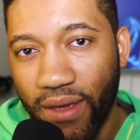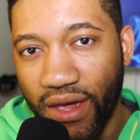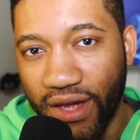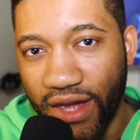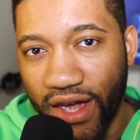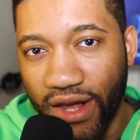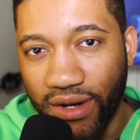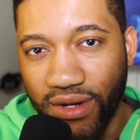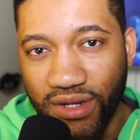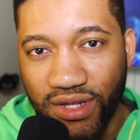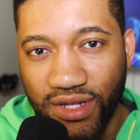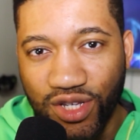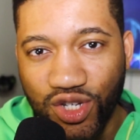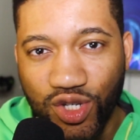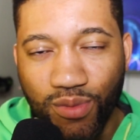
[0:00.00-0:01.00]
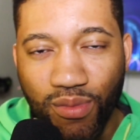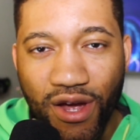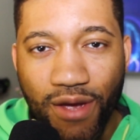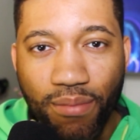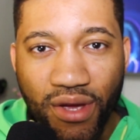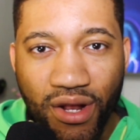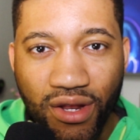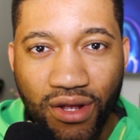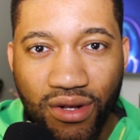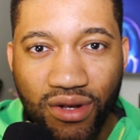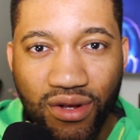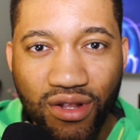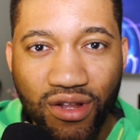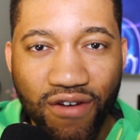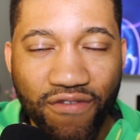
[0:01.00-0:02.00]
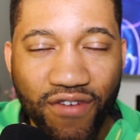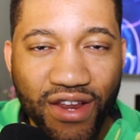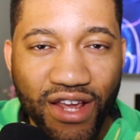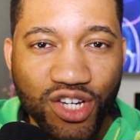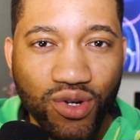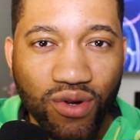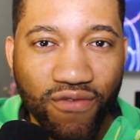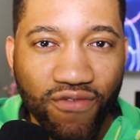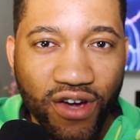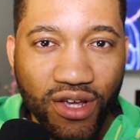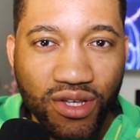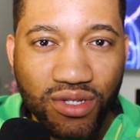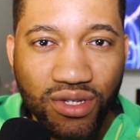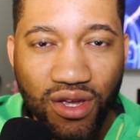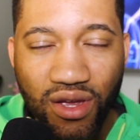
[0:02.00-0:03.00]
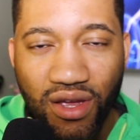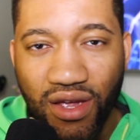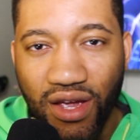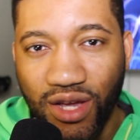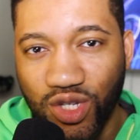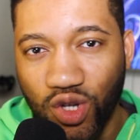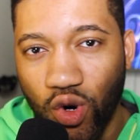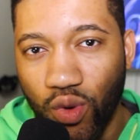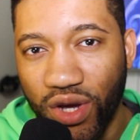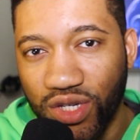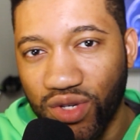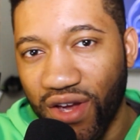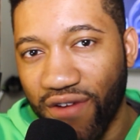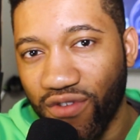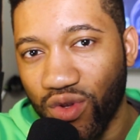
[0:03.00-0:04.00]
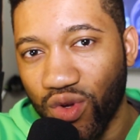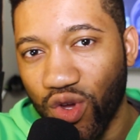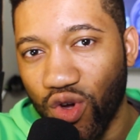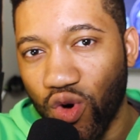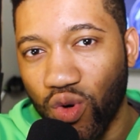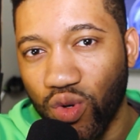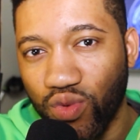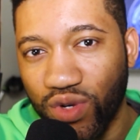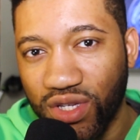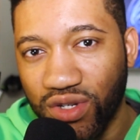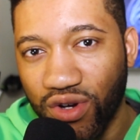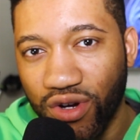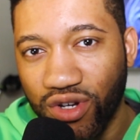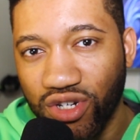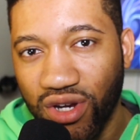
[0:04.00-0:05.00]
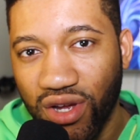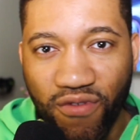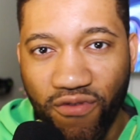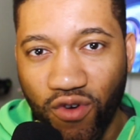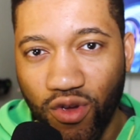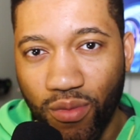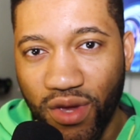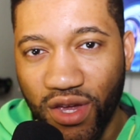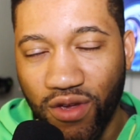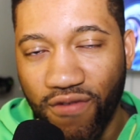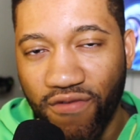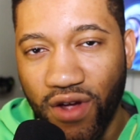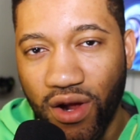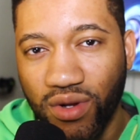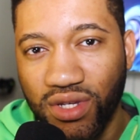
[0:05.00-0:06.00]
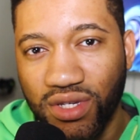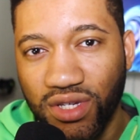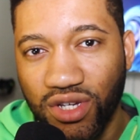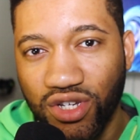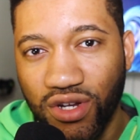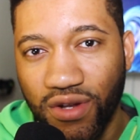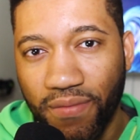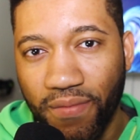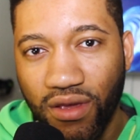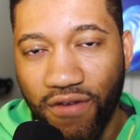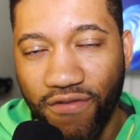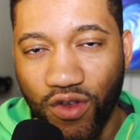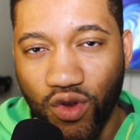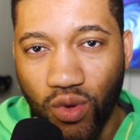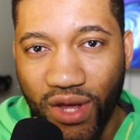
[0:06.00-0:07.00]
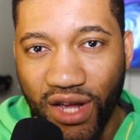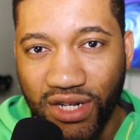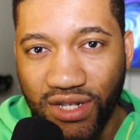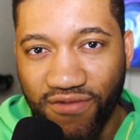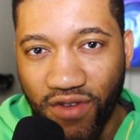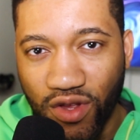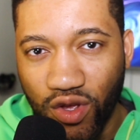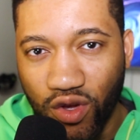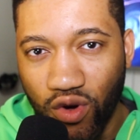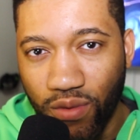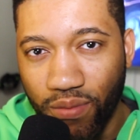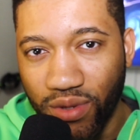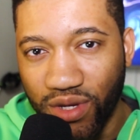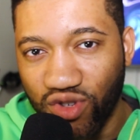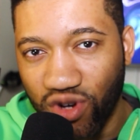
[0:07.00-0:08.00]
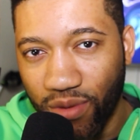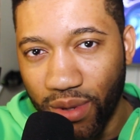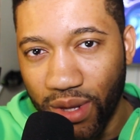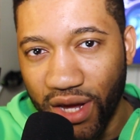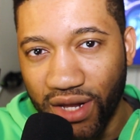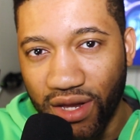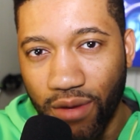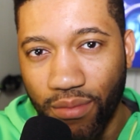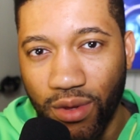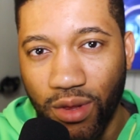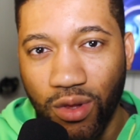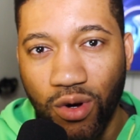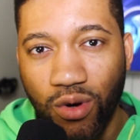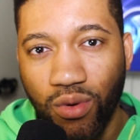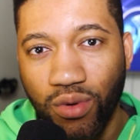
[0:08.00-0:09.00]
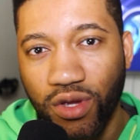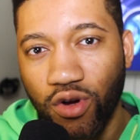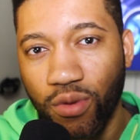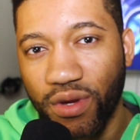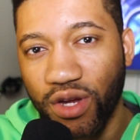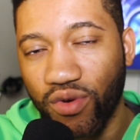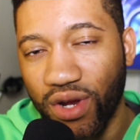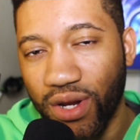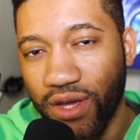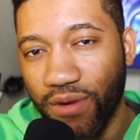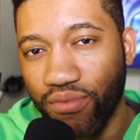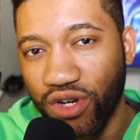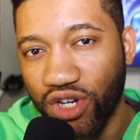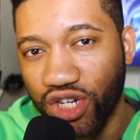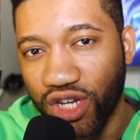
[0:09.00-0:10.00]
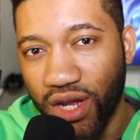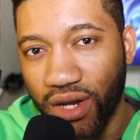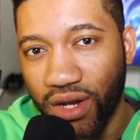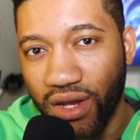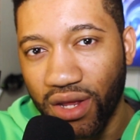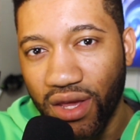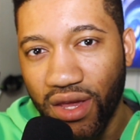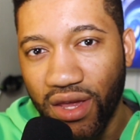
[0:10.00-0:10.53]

Again, this is just my opinion, not financial advice. As always, you have to do your own research before you make your final decision. If you do like this video, please drop a like down below. It will be greatly appreciated.